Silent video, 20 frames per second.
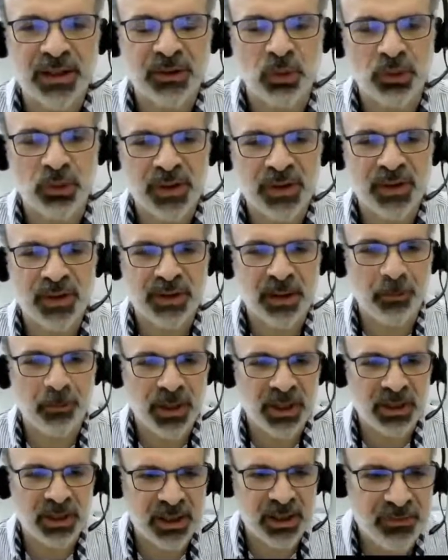So this is
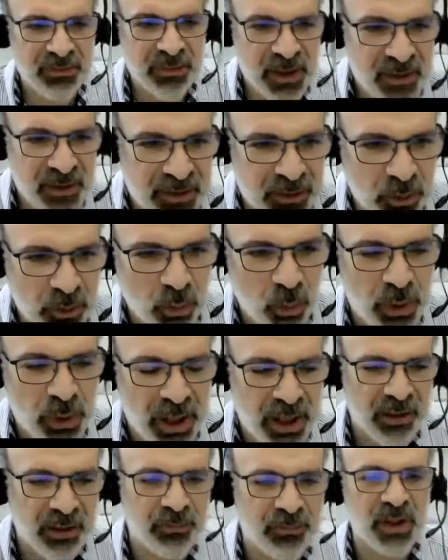something like this. So we
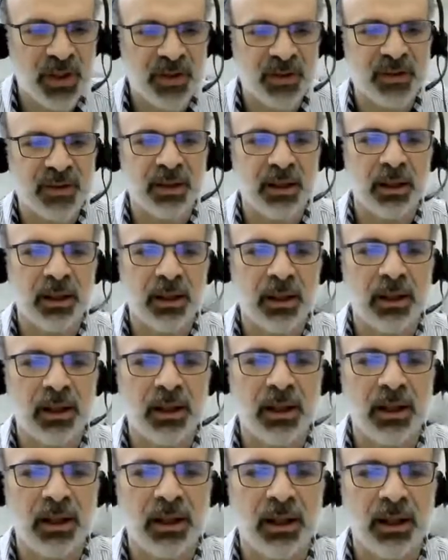have these
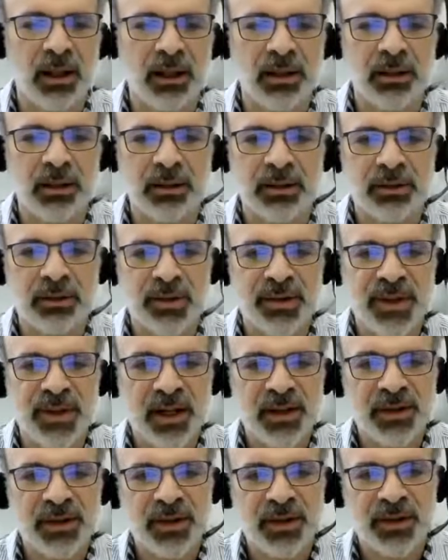
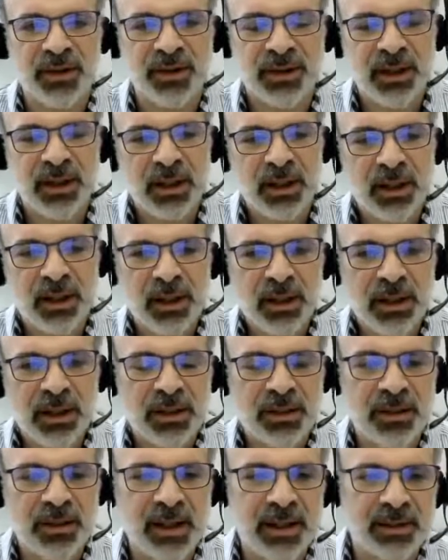transactions
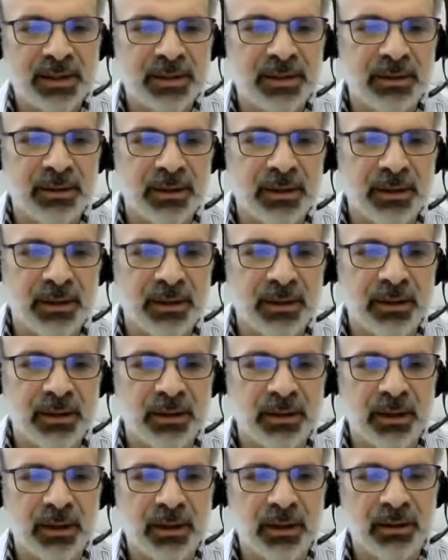that
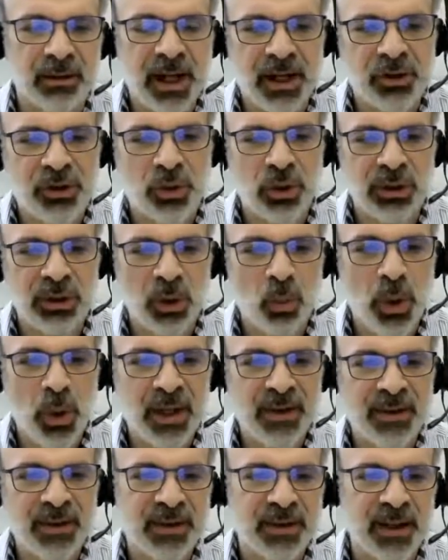are actual
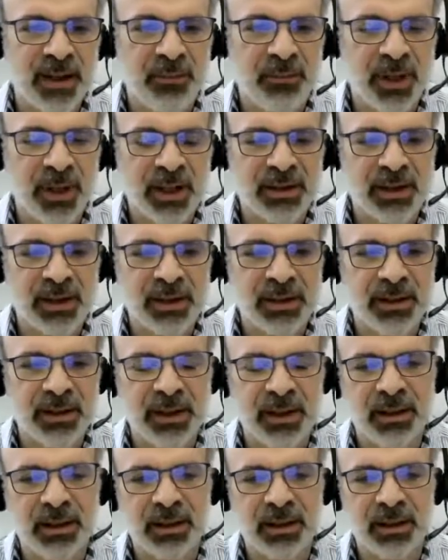events affecting
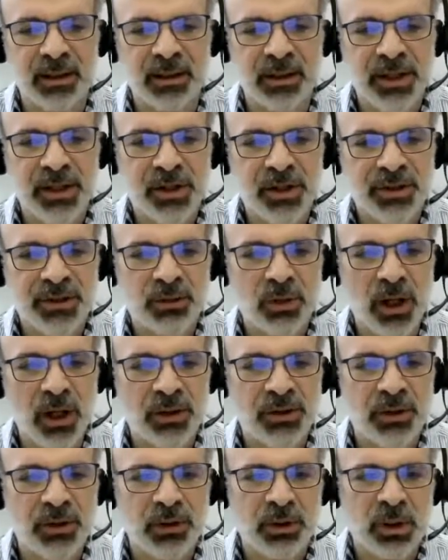the ledger
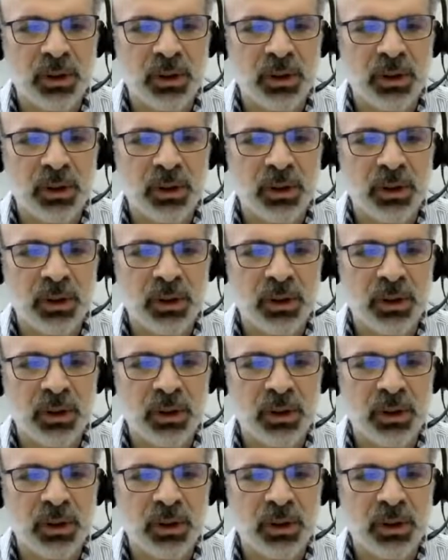structure.